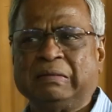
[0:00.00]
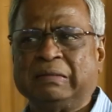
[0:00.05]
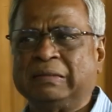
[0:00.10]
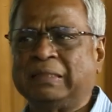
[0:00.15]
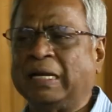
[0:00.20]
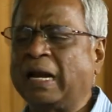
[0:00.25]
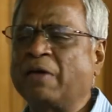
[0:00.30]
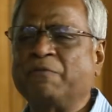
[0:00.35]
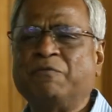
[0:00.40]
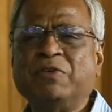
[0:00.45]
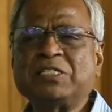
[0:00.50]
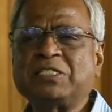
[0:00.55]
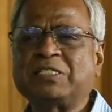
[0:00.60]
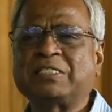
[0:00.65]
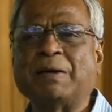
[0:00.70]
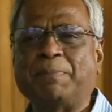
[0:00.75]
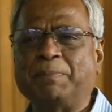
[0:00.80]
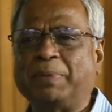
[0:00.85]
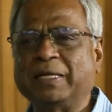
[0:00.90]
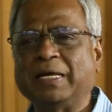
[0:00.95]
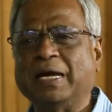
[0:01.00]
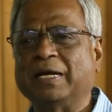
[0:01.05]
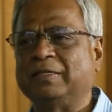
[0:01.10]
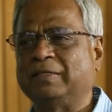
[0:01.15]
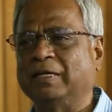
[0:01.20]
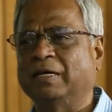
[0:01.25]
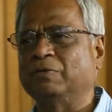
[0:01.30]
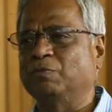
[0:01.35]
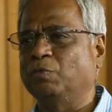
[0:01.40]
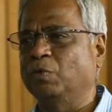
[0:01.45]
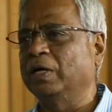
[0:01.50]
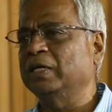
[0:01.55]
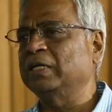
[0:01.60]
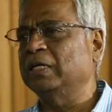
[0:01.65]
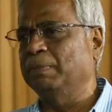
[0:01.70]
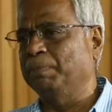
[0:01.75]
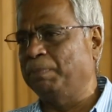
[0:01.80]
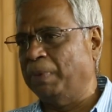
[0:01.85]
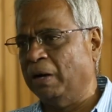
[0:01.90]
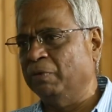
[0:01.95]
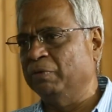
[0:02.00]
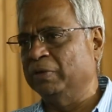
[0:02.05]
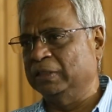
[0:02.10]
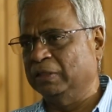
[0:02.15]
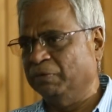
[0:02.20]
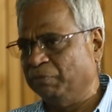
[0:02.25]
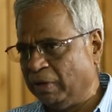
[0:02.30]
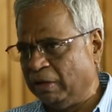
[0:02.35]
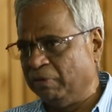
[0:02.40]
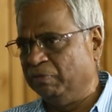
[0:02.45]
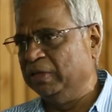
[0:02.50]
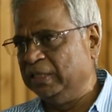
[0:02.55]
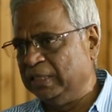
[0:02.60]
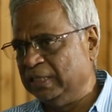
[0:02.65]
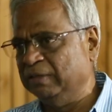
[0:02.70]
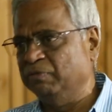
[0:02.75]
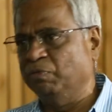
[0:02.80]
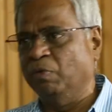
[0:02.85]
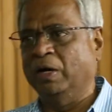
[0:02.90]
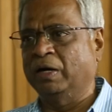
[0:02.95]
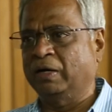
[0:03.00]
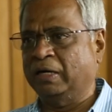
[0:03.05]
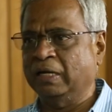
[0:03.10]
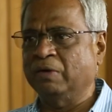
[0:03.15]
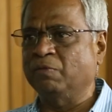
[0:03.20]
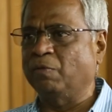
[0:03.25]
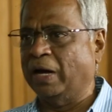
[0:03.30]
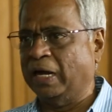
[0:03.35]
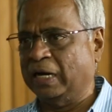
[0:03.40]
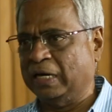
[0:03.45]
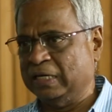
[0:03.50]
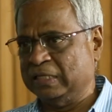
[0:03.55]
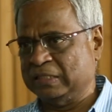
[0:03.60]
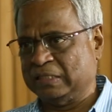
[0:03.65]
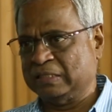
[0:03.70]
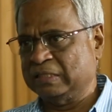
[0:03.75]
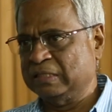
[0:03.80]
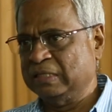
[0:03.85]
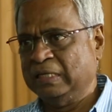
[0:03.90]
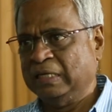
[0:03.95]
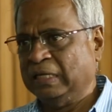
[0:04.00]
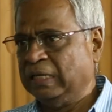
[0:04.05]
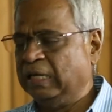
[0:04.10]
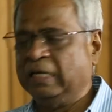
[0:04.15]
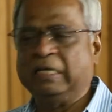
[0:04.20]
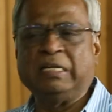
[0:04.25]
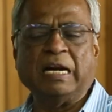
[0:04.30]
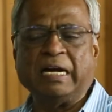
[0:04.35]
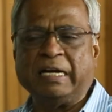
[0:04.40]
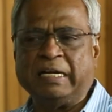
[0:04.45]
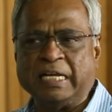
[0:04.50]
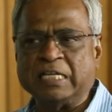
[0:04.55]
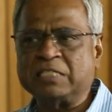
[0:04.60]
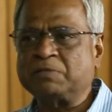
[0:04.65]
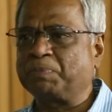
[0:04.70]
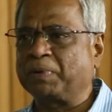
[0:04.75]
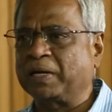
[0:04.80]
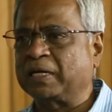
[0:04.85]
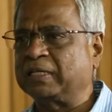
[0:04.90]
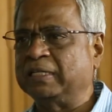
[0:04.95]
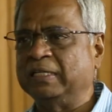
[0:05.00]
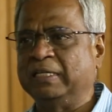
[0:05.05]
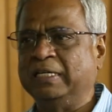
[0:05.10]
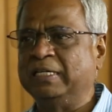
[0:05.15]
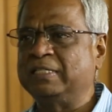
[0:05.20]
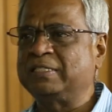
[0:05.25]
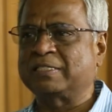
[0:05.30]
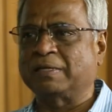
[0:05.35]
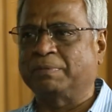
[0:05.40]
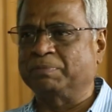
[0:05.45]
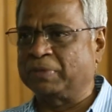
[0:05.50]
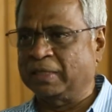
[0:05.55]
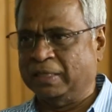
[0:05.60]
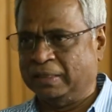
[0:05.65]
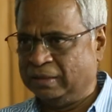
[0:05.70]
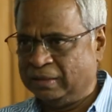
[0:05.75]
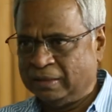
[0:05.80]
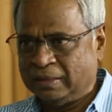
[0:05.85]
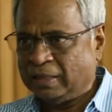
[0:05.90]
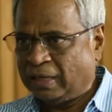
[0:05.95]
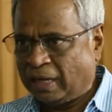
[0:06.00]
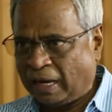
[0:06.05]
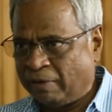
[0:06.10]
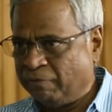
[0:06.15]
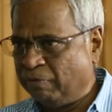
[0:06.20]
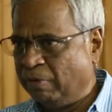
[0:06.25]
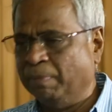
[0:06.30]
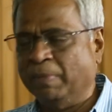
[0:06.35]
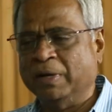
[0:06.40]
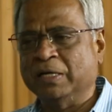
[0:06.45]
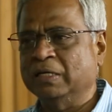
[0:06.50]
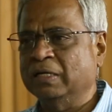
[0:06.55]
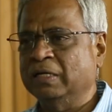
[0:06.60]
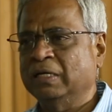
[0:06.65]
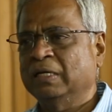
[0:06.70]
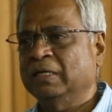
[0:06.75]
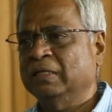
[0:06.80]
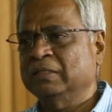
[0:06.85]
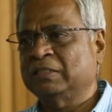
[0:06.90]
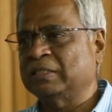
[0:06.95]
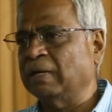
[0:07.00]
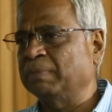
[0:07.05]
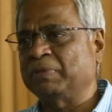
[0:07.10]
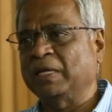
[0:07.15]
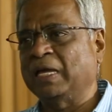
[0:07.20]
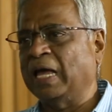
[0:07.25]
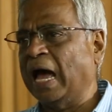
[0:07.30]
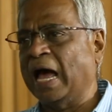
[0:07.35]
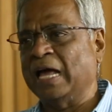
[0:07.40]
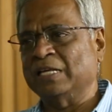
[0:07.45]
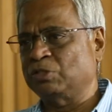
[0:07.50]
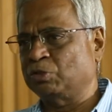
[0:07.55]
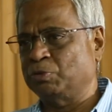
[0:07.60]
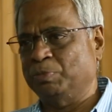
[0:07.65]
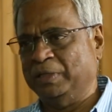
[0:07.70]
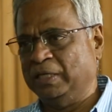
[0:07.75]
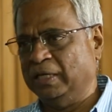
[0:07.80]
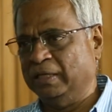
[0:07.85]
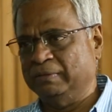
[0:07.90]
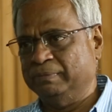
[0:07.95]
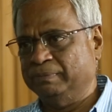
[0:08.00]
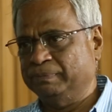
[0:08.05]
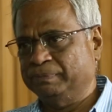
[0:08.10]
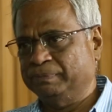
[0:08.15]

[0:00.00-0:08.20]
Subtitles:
that I wish somebody had done work in power the way we did work in wireless. India desperately needs something, and something has to be done.